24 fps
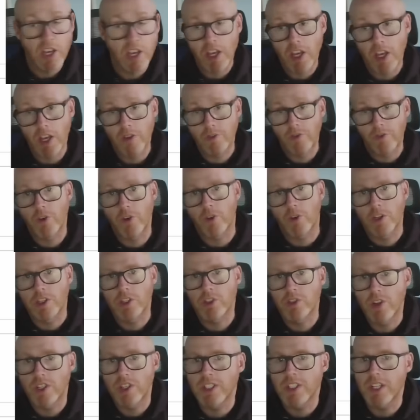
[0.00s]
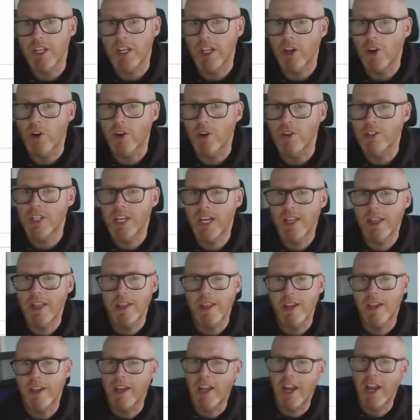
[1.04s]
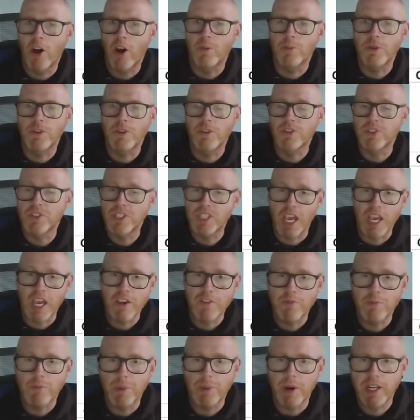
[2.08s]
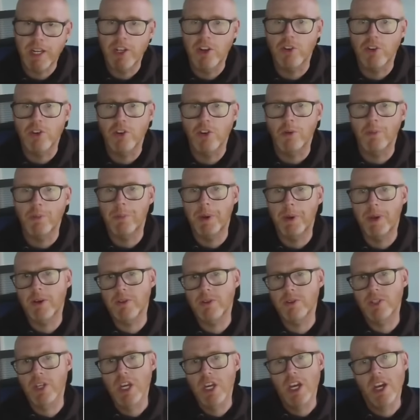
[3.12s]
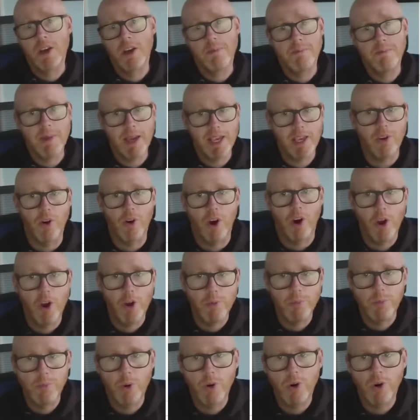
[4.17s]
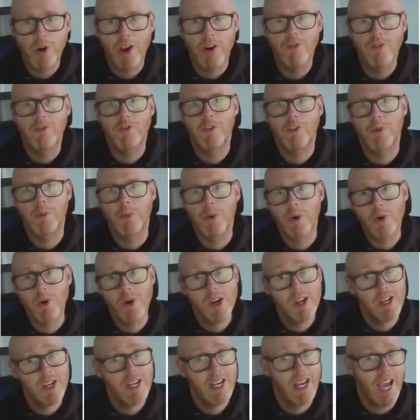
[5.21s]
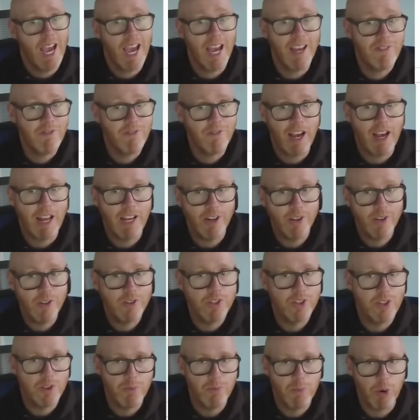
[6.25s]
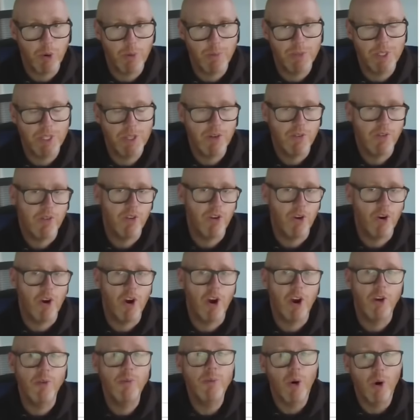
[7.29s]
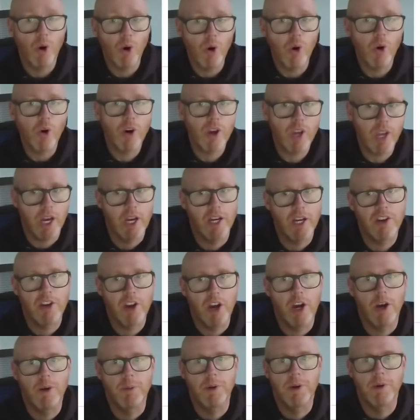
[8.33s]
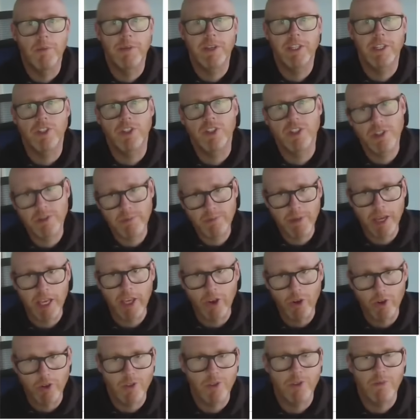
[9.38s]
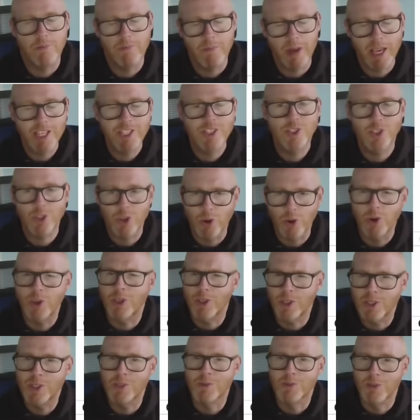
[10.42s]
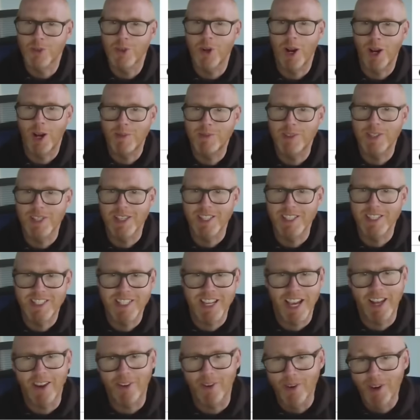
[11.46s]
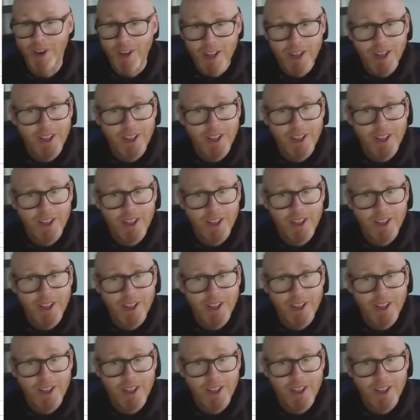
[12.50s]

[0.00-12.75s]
If you're interested in content that can help you save money on your bills, make your home more comfortable, add value to the property of your home, or cut carbon emissions, make sure you subscribe to the channel.